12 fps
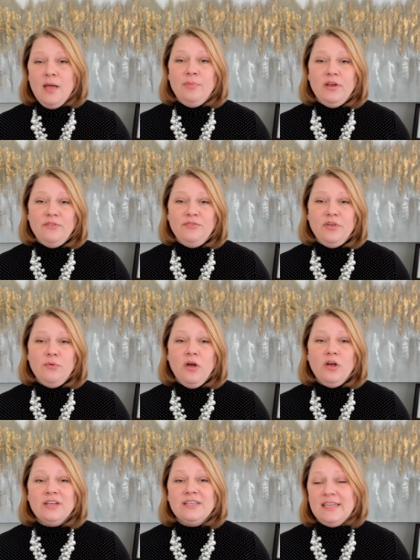But if you
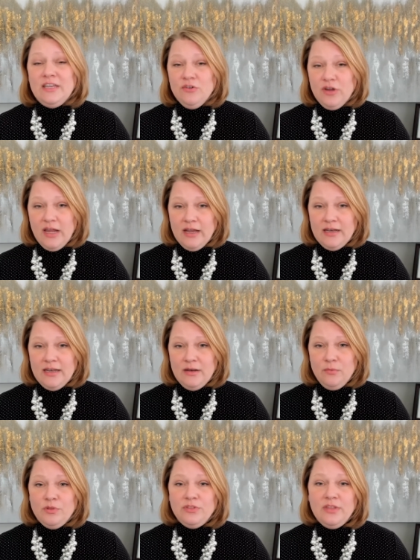are a senior
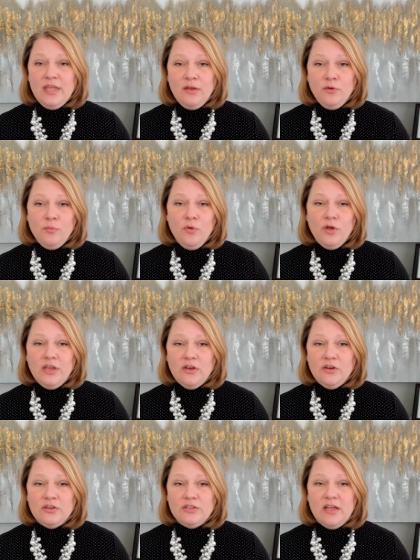candidate with 10 or more
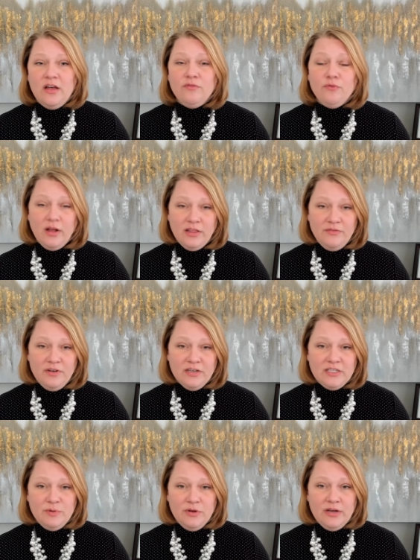years of relevant
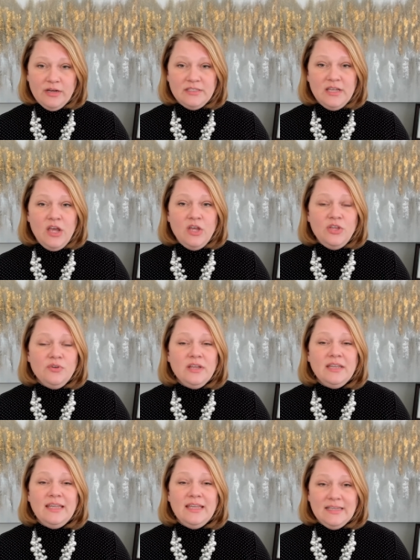experience, you
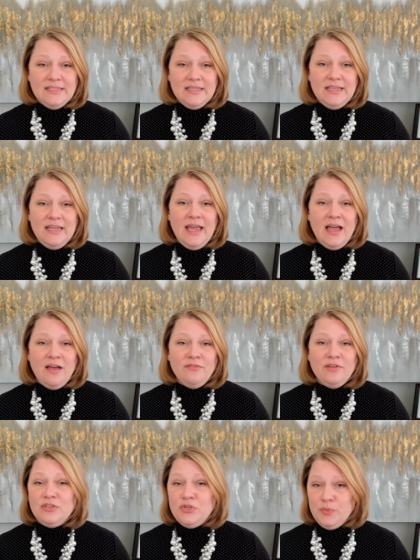can easily have
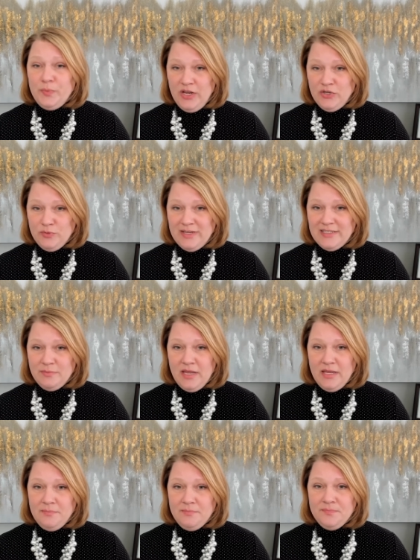a two page
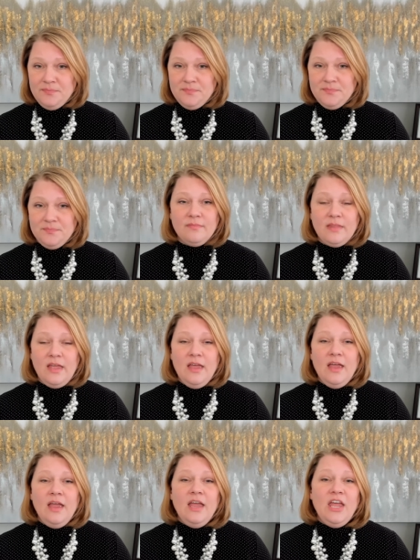resume.
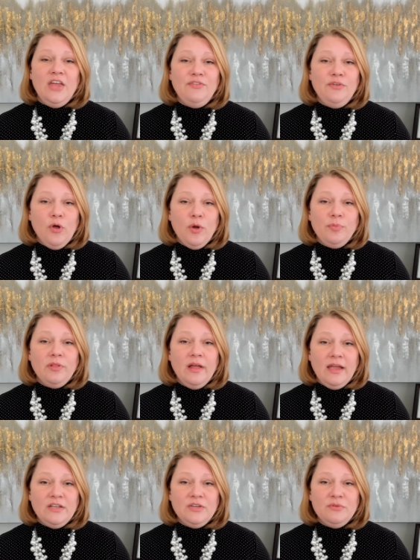If you are
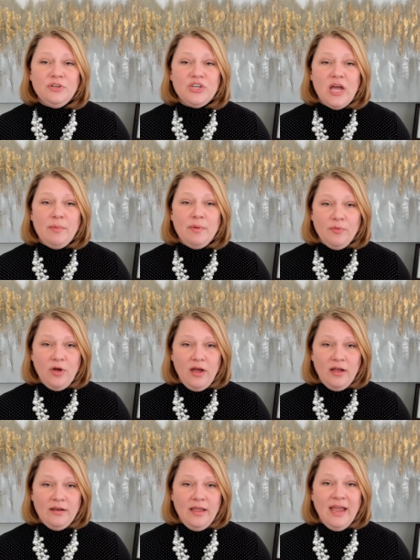applying to a job
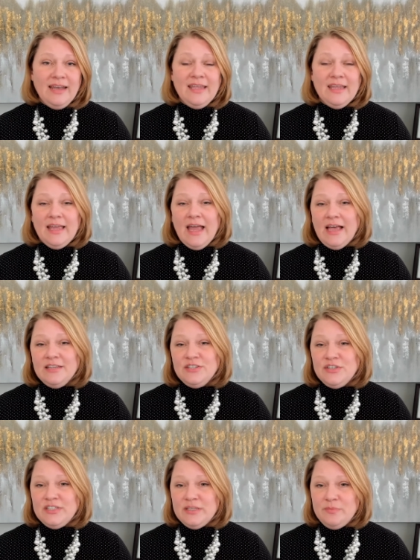abroad and get
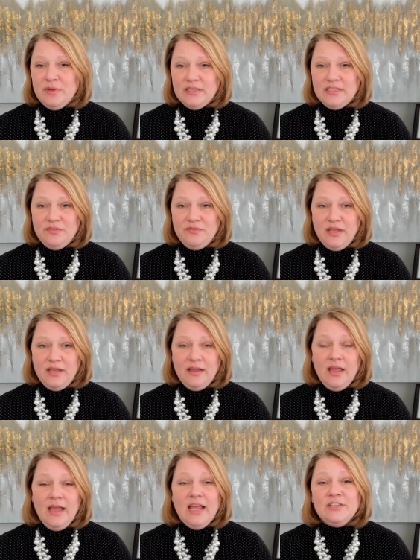asked to submit a CV,
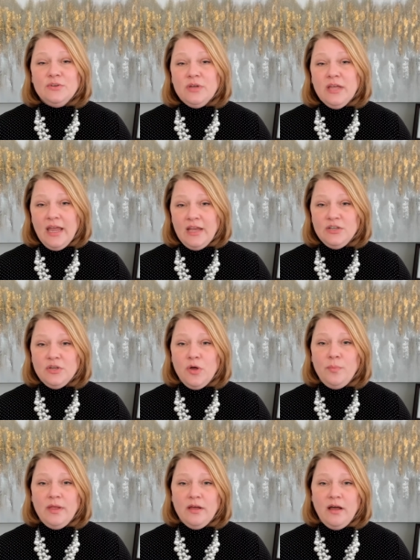it's okay to
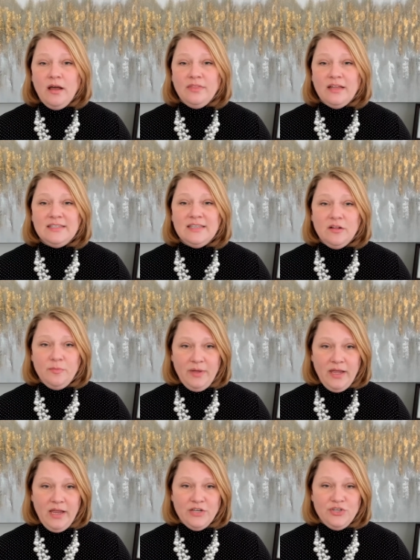go beyond that single
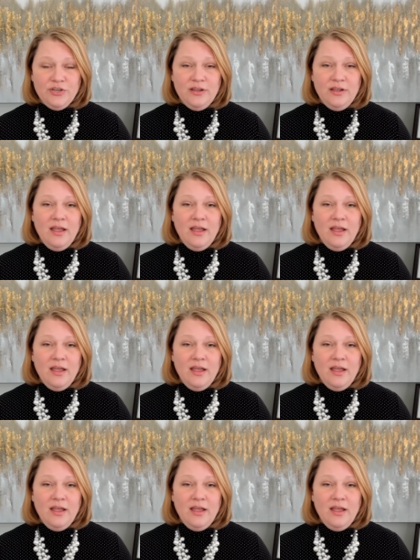page.